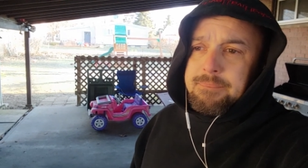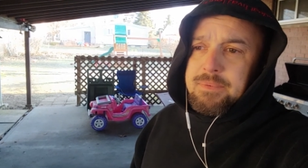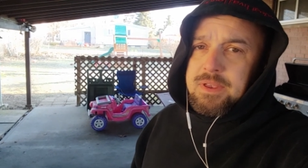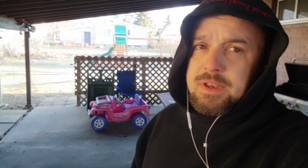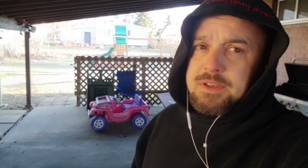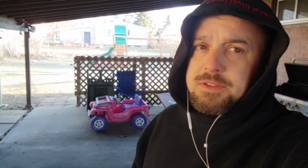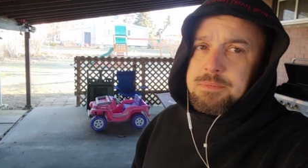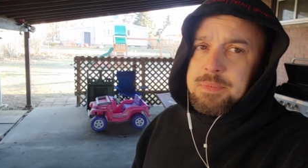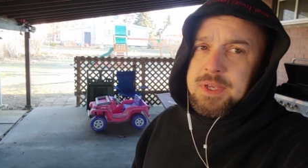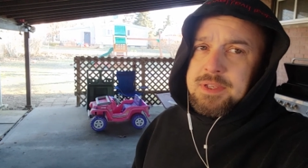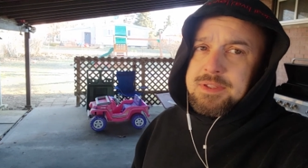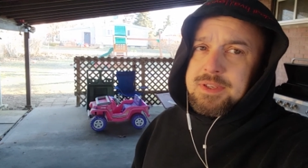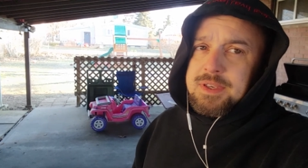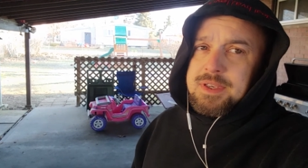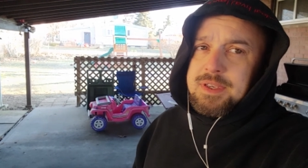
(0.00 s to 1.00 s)
He's
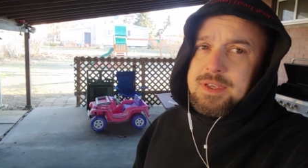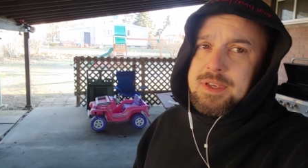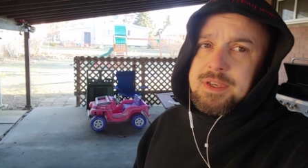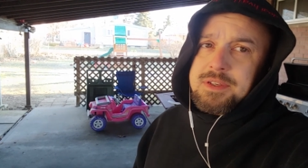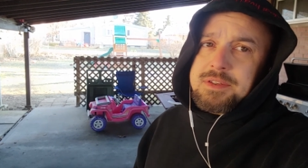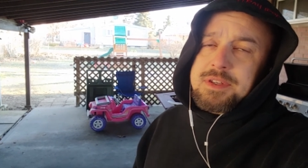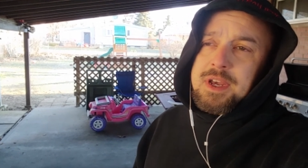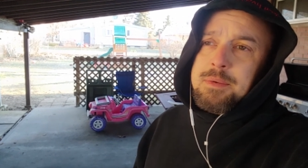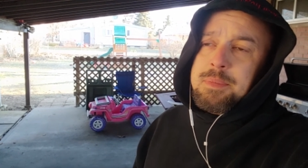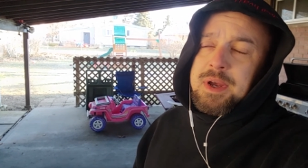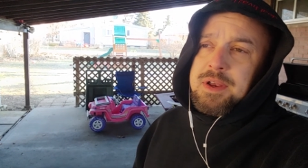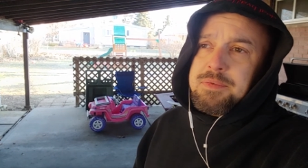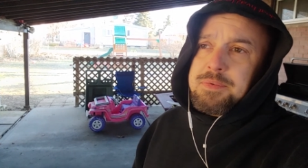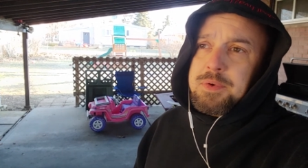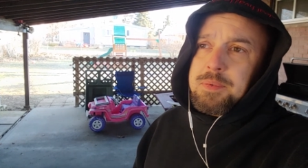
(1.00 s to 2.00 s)
amazing. He he stopped by
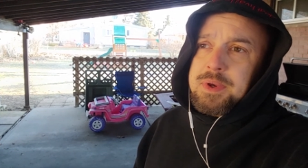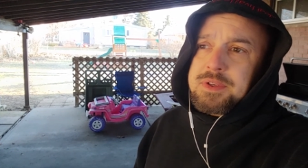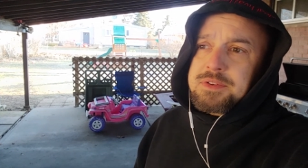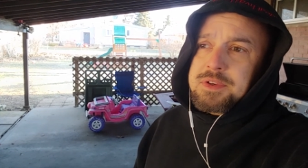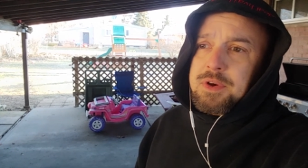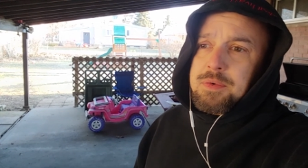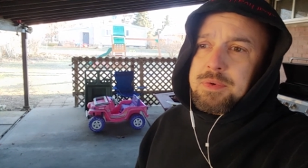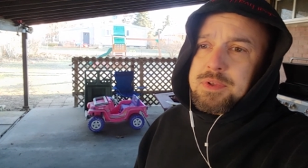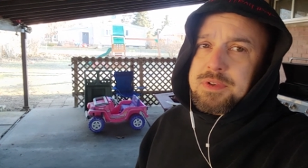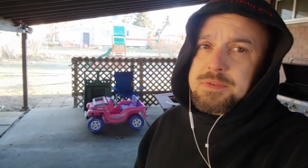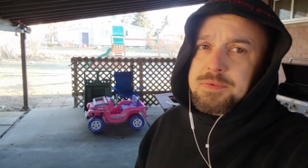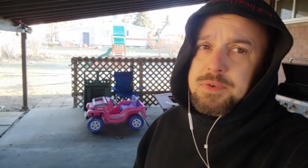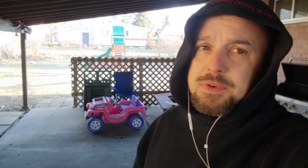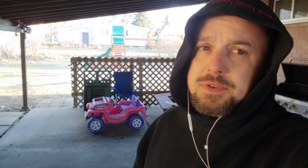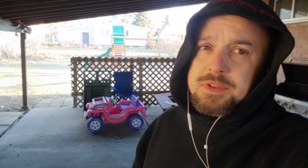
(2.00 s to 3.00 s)
a few weeks ago when this
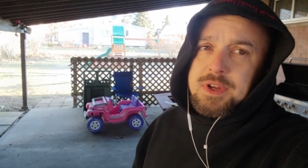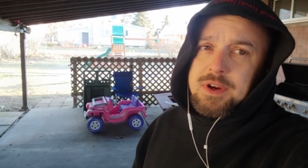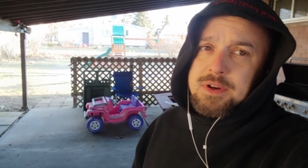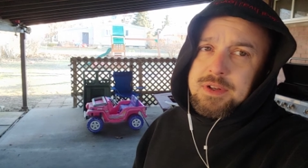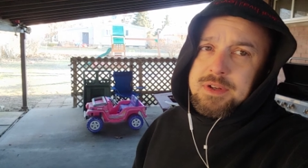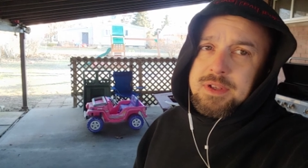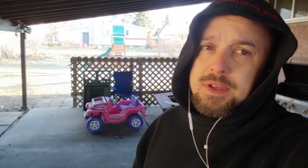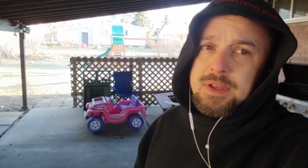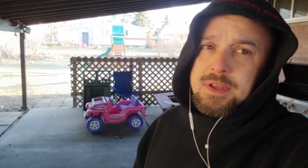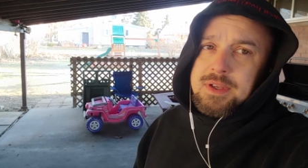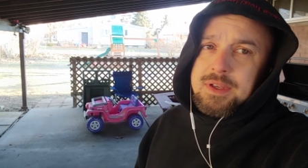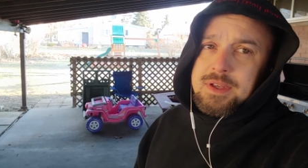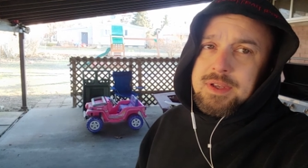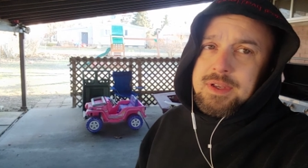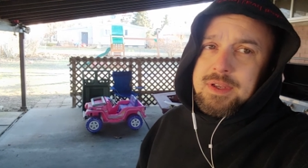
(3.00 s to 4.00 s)
first started,
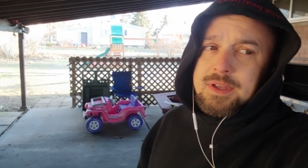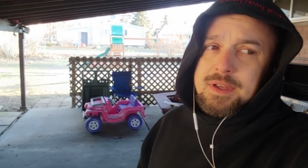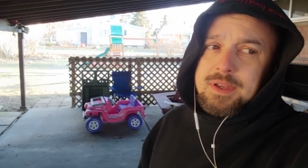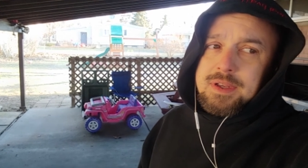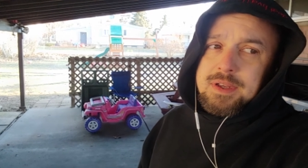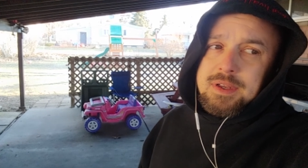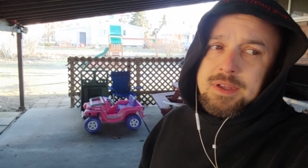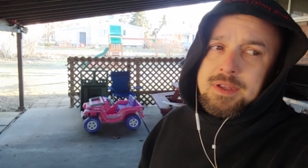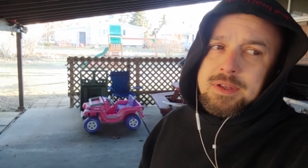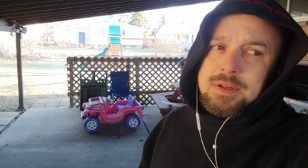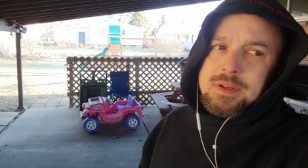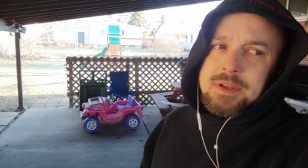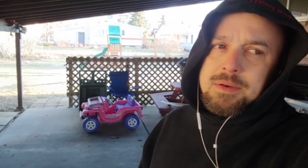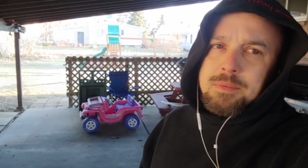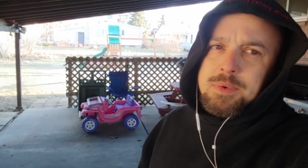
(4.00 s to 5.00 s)
and
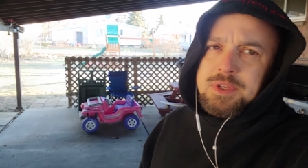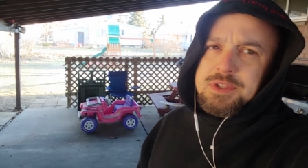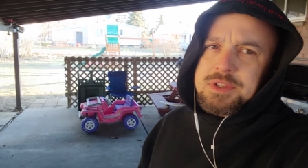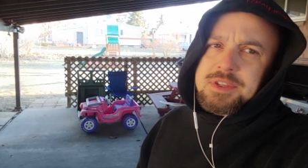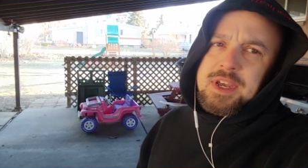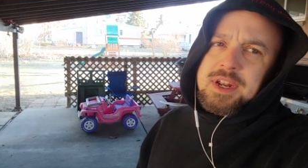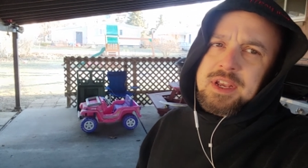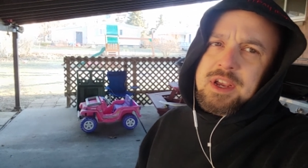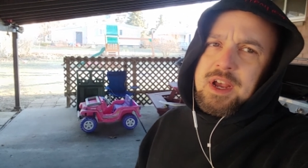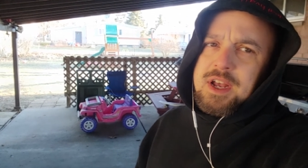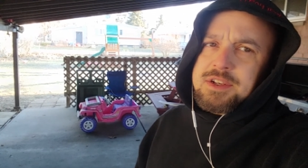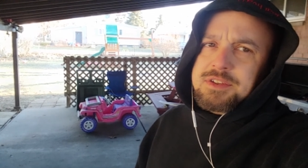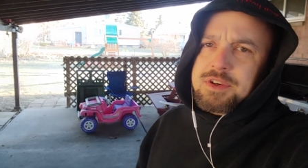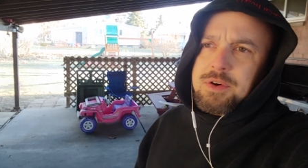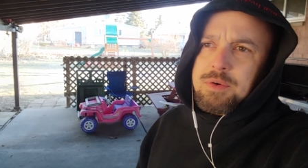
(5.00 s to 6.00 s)
and we just had a
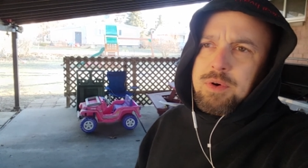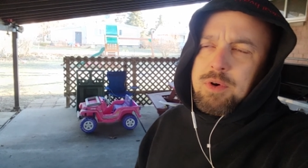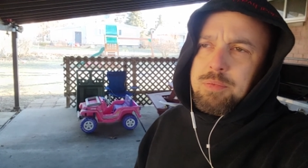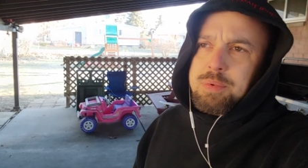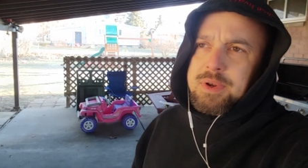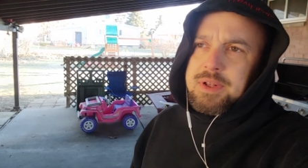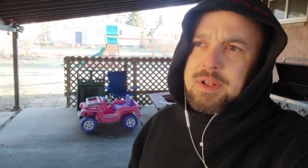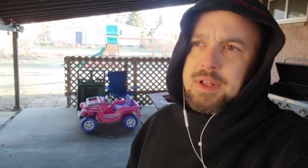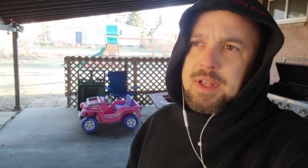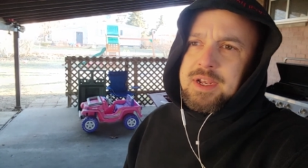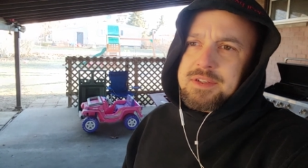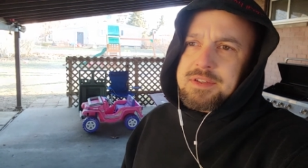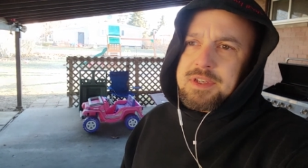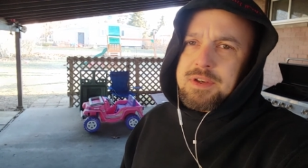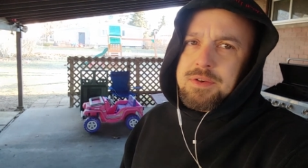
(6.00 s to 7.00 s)
Costco open in the
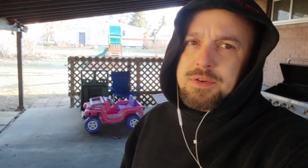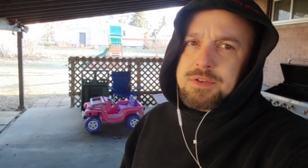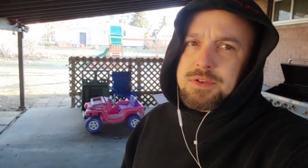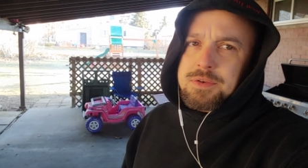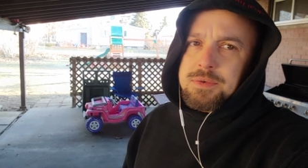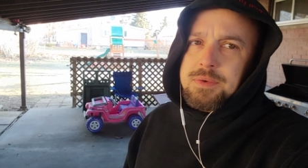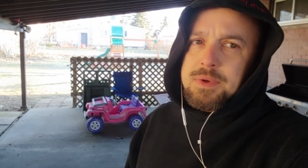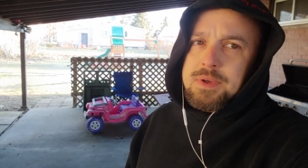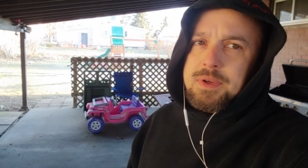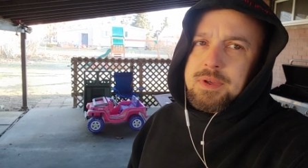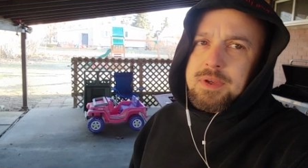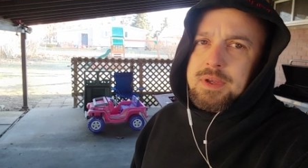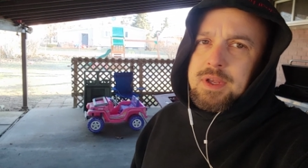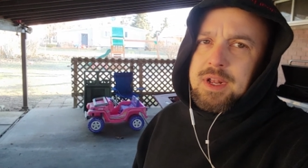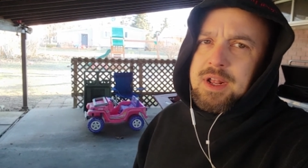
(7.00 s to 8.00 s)
last year or two,
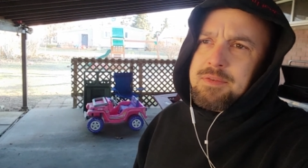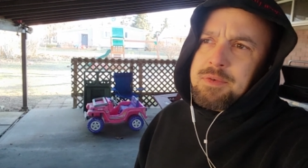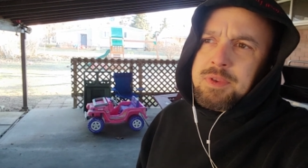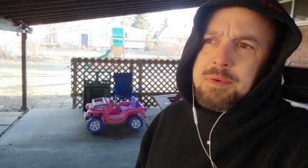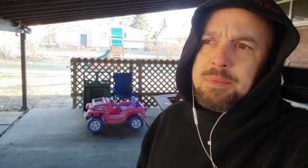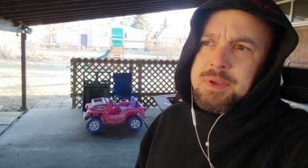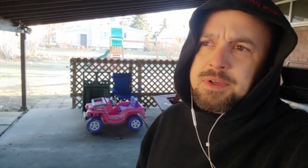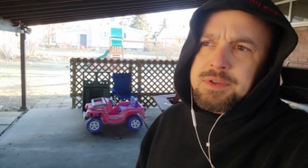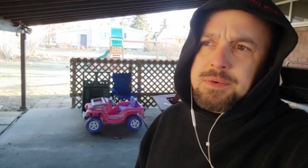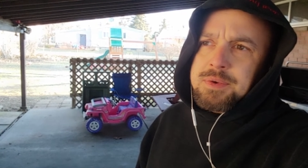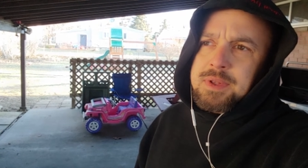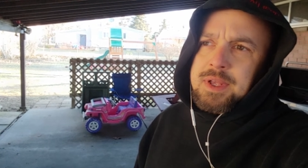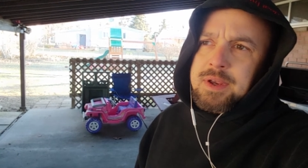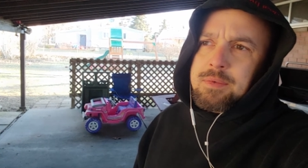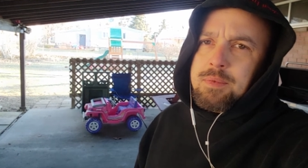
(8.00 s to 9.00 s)
and I've only been to
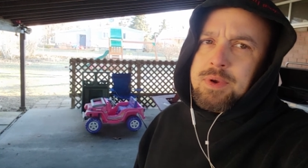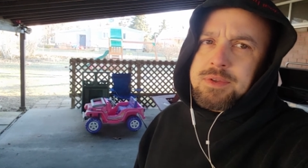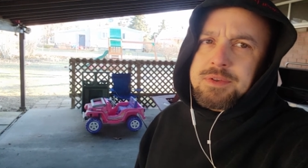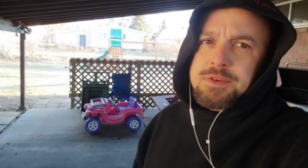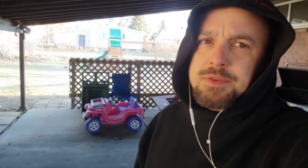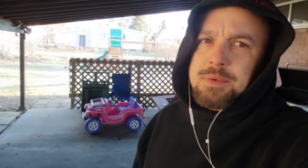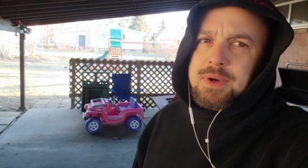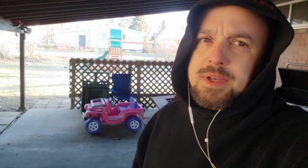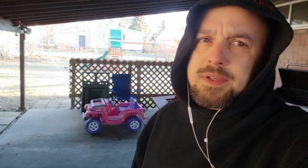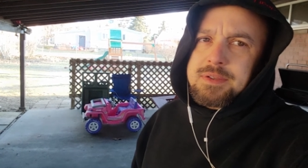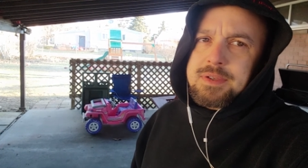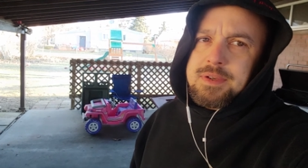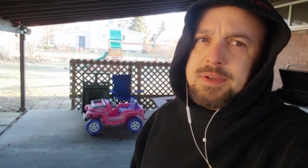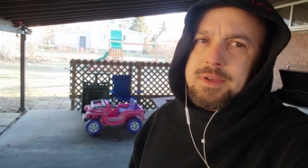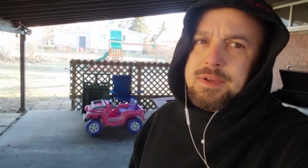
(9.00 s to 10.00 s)
it like once or
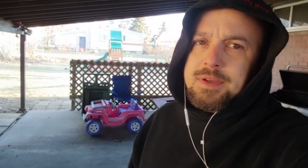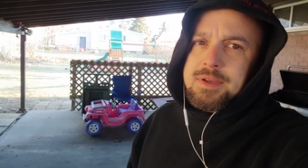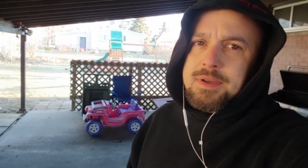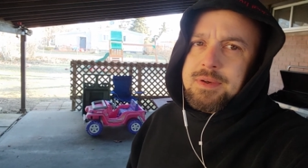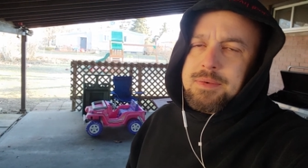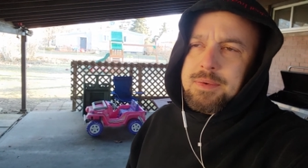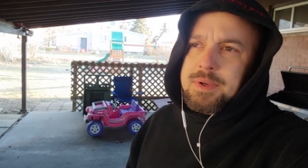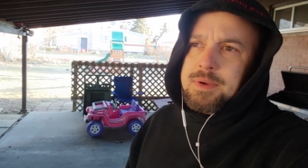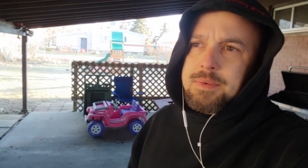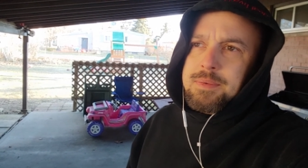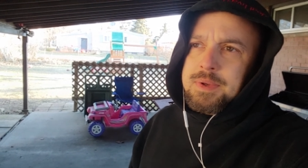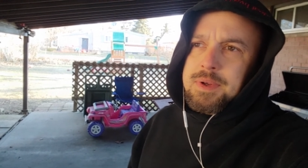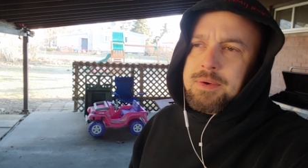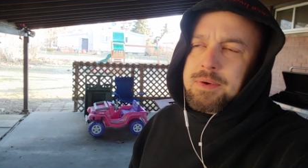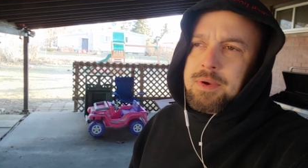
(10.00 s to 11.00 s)
twice. We don't
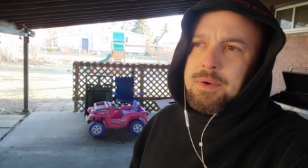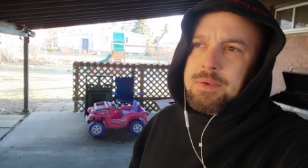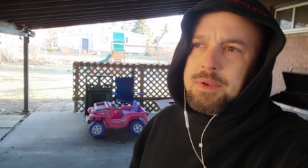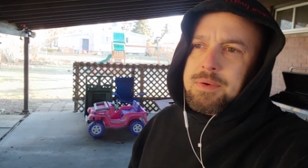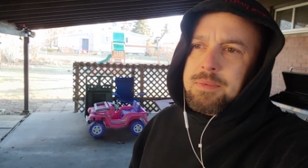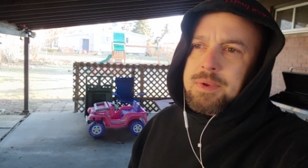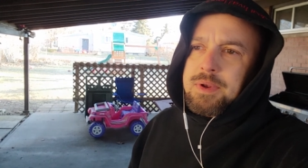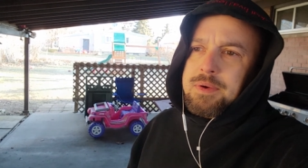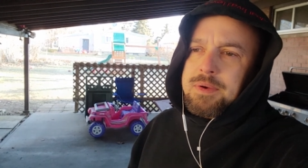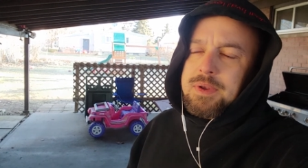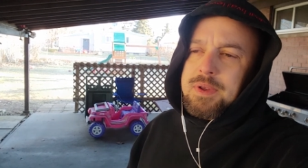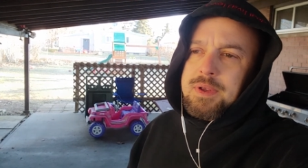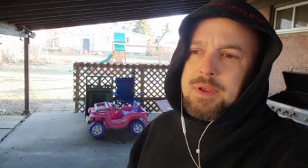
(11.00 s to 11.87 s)
we don't go there. We don't.